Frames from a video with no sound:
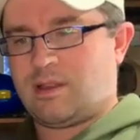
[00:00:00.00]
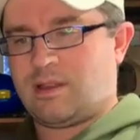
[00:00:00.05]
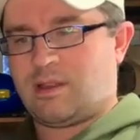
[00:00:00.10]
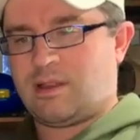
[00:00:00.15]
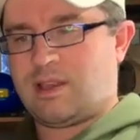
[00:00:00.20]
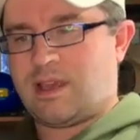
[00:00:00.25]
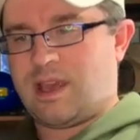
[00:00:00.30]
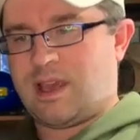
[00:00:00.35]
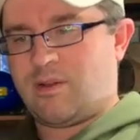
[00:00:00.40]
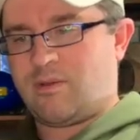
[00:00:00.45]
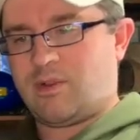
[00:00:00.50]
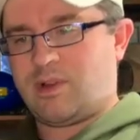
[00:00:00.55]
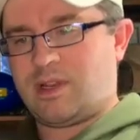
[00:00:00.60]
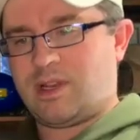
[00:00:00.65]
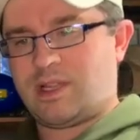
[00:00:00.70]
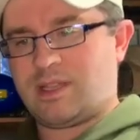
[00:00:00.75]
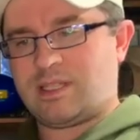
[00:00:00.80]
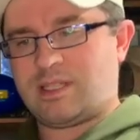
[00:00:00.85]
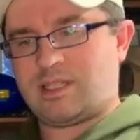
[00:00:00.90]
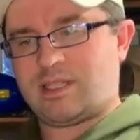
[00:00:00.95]
That one
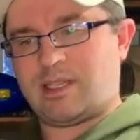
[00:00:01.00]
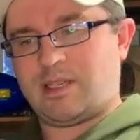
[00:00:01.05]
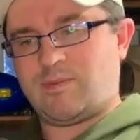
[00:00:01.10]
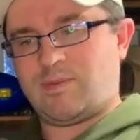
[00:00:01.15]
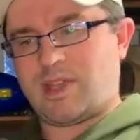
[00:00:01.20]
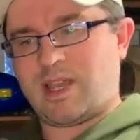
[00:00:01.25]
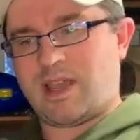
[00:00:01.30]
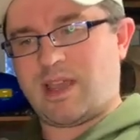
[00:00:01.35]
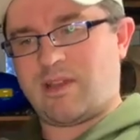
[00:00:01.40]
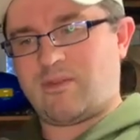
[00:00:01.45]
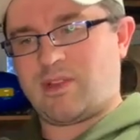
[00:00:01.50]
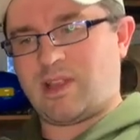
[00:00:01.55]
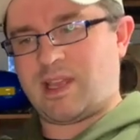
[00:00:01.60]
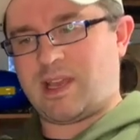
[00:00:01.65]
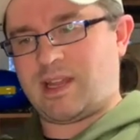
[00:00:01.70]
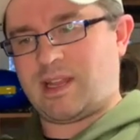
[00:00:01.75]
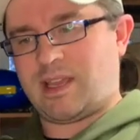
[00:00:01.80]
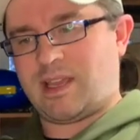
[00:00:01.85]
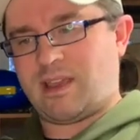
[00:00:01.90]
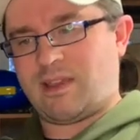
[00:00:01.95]
doesn't seem to have a
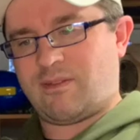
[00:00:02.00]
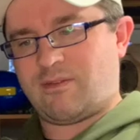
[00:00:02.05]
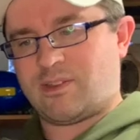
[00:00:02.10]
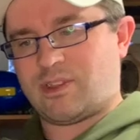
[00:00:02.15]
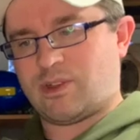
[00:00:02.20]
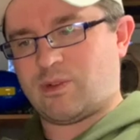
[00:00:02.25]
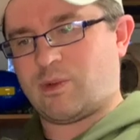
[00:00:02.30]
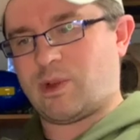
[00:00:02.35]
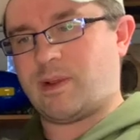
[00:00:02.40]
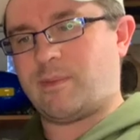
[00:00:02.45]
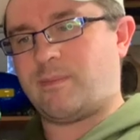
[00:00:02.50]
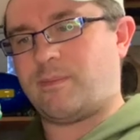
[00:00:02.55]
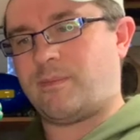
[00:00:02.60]
lot of give to it.